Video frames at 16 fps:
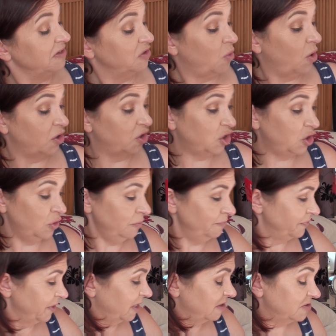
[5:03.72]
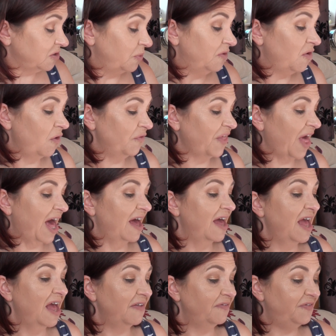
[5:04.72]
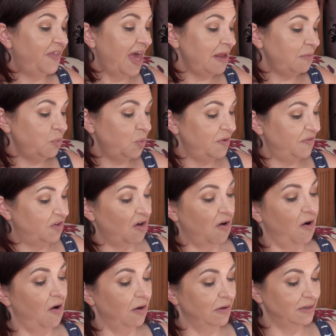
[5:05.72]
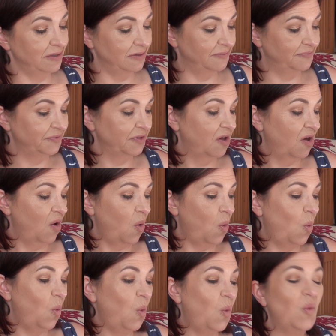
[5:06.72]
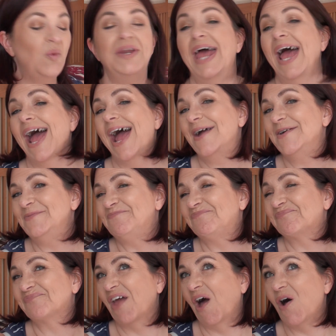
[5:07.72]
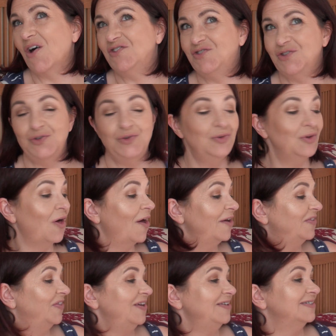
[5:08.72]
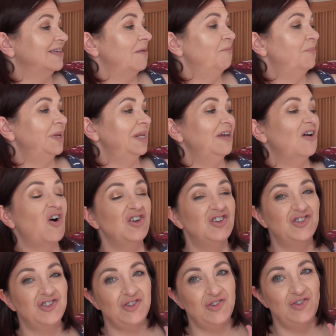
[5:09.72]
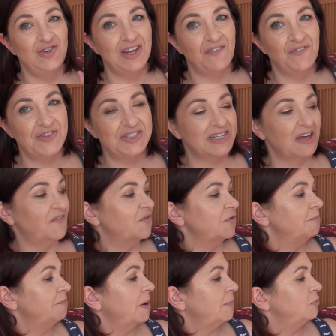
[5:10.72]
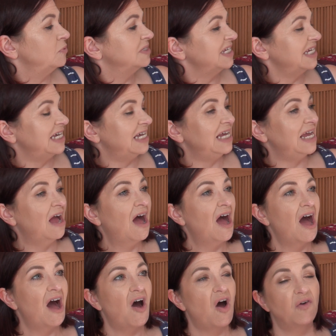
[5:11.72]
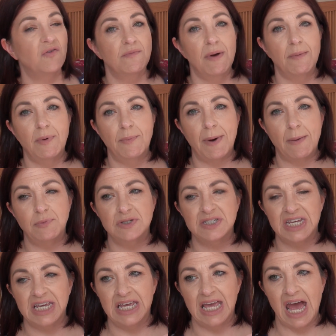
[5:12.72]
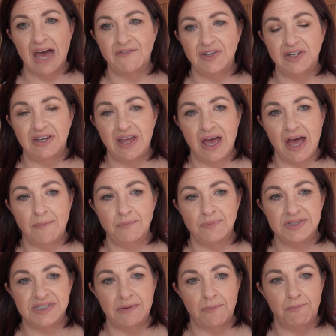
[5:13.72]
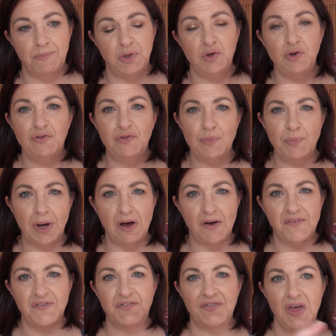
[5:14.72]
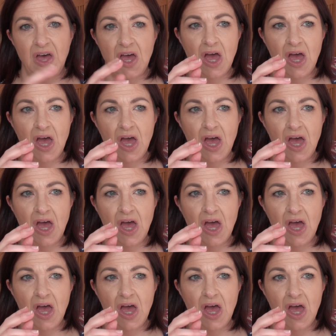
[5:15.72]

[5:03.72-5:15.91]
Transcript: quite cool. So we've got that. Then we've got, oh, now I do like this company. I do love stuff from Bubble Tea. I remember Bubble Tea having some beautiful bath